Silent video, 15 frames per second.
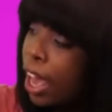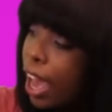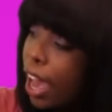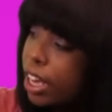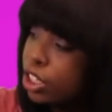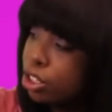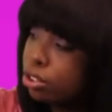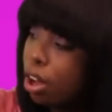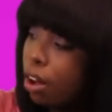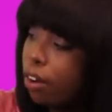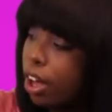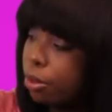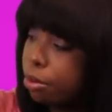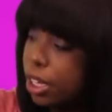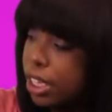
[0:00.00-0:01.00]
As you go
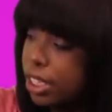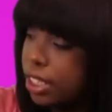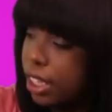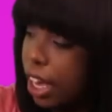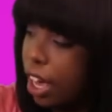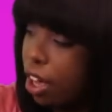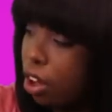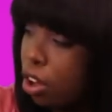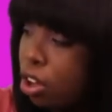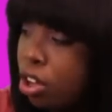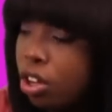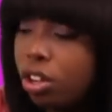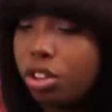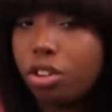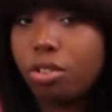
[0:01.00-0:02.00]
up this scale,
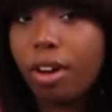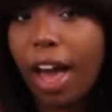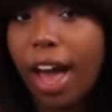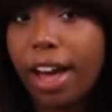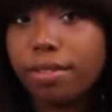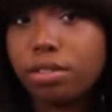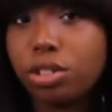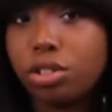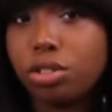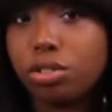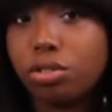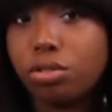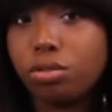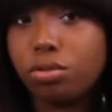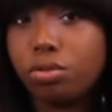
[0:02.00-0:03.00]
you have
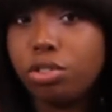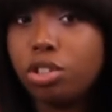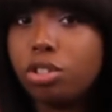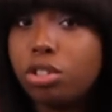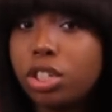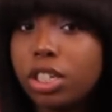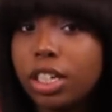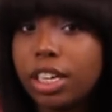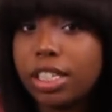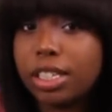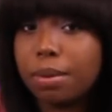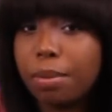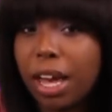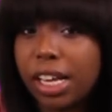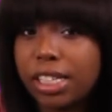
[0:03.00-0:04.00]
to, usually
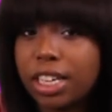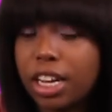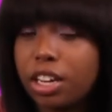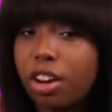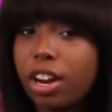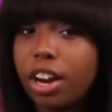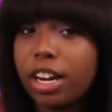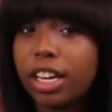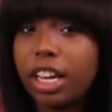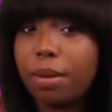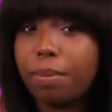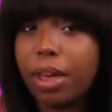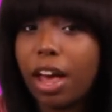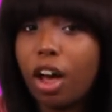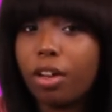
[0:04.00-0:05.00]
to maintain your hair, to
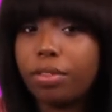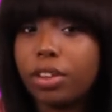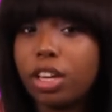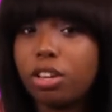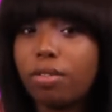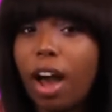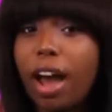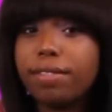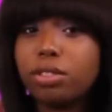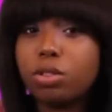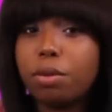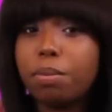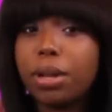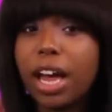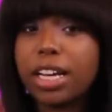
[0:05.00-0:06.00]
keep it healthy, you have
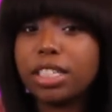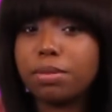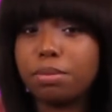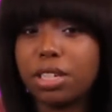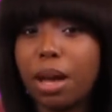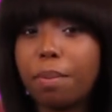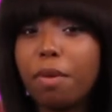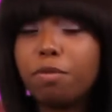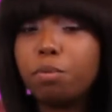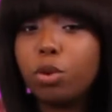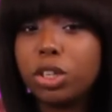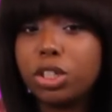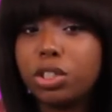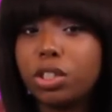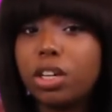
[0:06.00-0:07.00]
to apply some type of
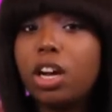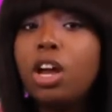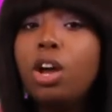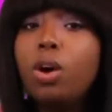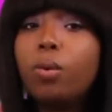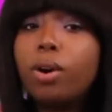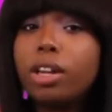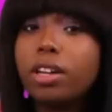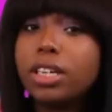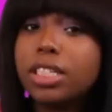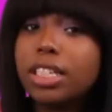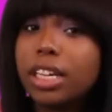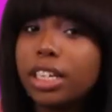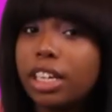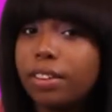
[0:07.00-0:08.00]
moisture, whether
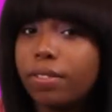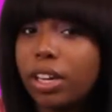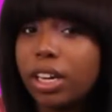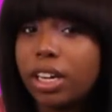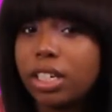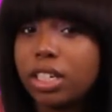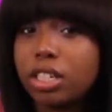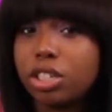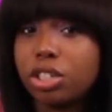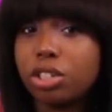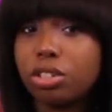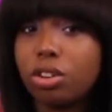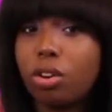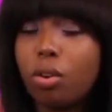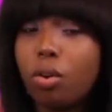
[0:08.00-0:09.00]
it's a leave-in
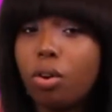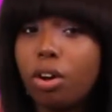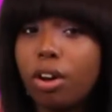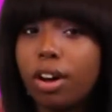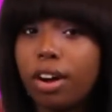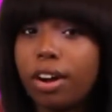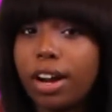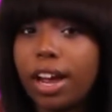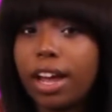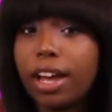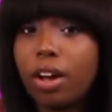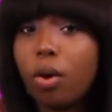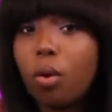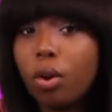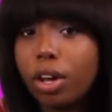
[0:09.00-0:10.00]
conditioner or
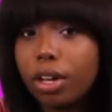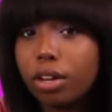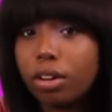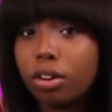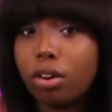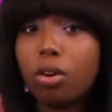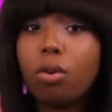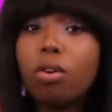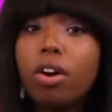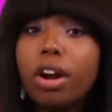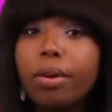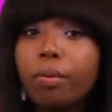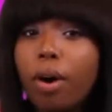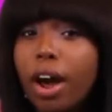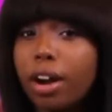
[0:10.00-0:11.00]
a oil or
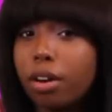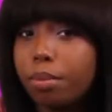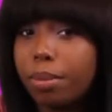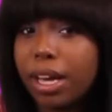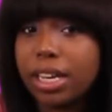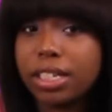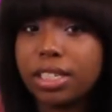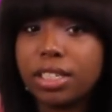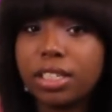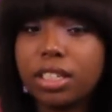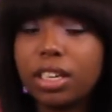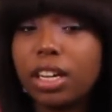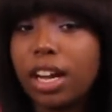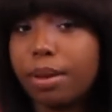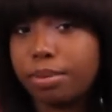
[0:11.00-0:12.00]
a water-based
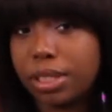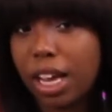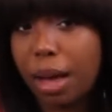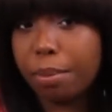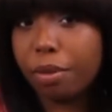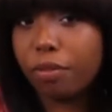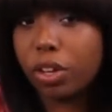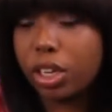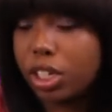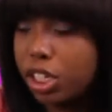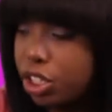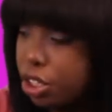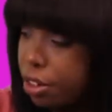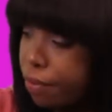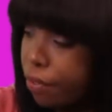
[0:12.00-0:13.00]
type of
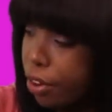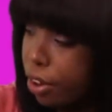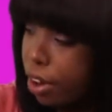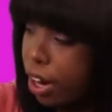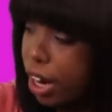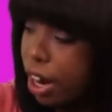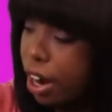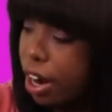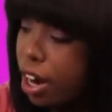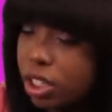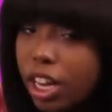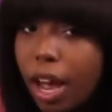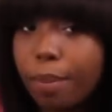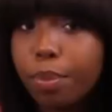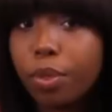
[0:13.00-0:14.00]
conditioner for your hair.
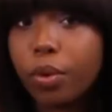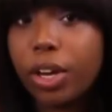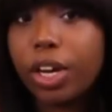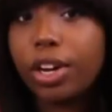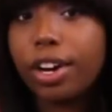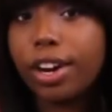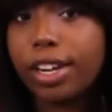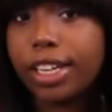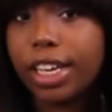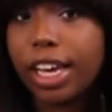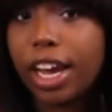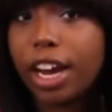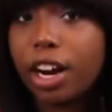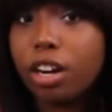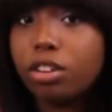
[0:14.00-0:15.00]
Type three curly
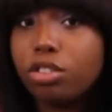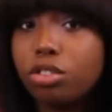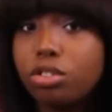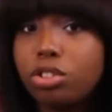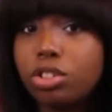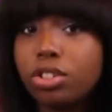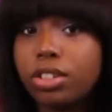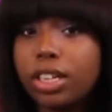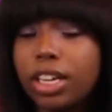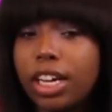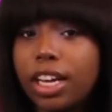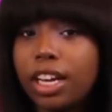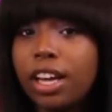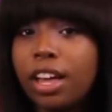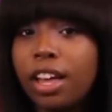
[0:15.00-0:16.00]
hair,
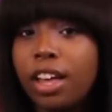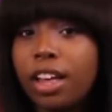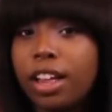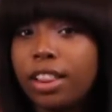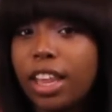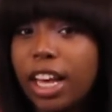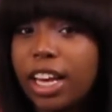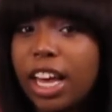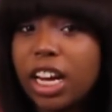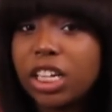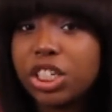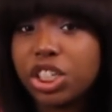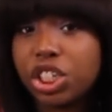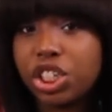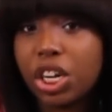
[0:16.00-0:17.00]
usually they
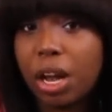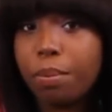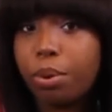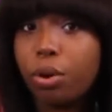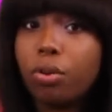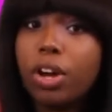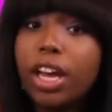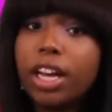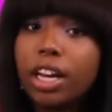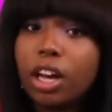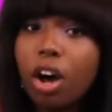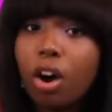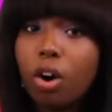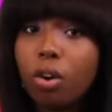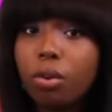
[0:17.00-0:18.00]
can't just shampoo and
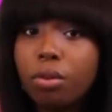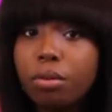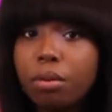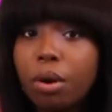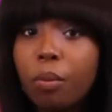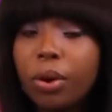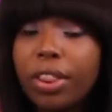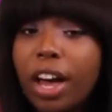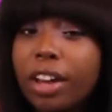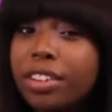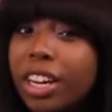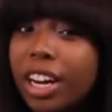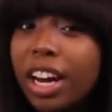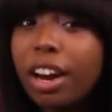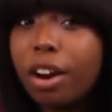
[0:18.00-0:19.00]
go
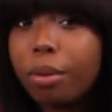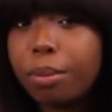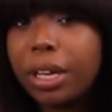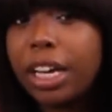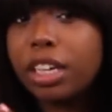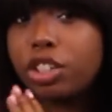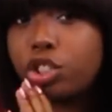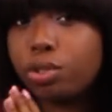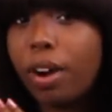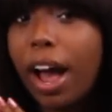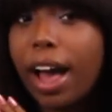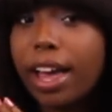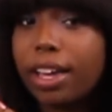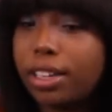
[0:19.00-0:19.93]
without their hair being dry.